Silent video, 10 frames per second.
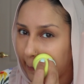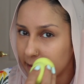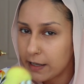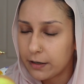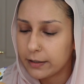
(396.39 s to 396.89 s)

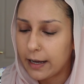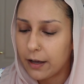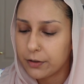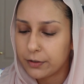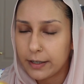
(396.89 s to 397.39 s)
that are
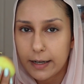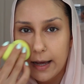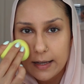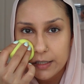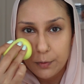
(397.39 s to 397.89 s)
gathering,
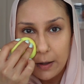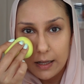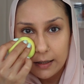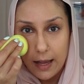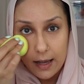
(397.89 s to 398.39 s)
as
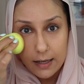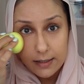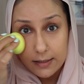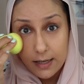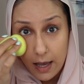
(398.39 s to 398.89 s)
well
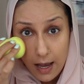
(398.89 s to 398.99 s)
as